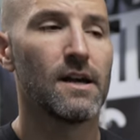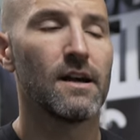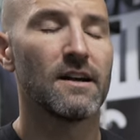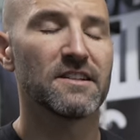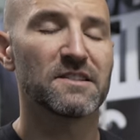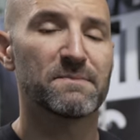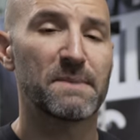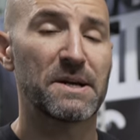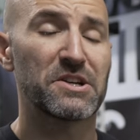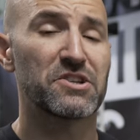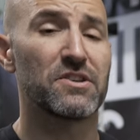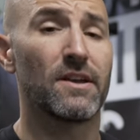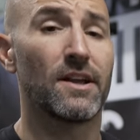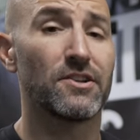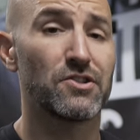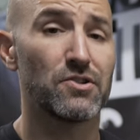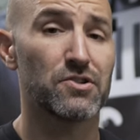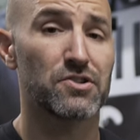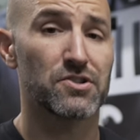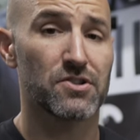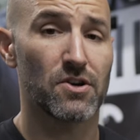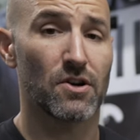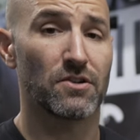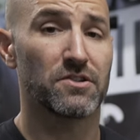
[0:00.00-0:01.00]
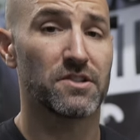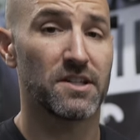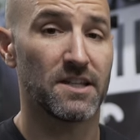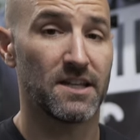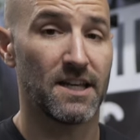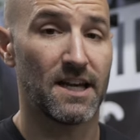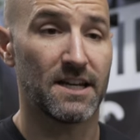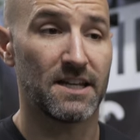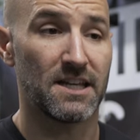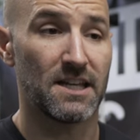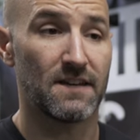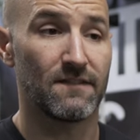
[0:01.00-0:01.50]
especially as you start to
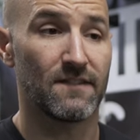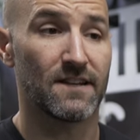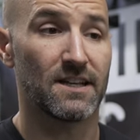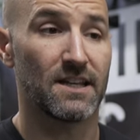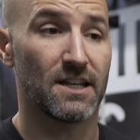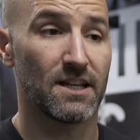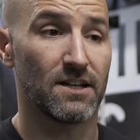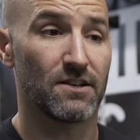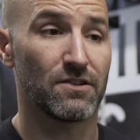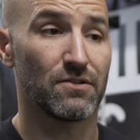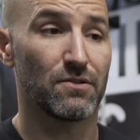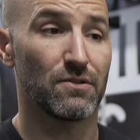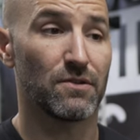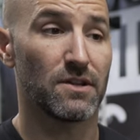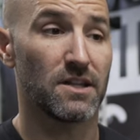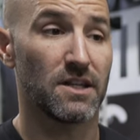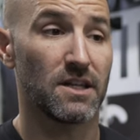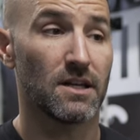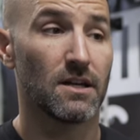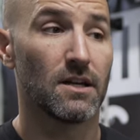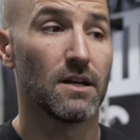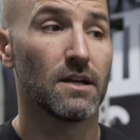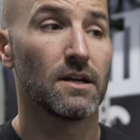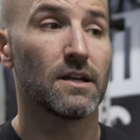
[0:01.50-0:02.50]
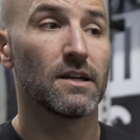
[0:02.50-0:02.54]
get even into the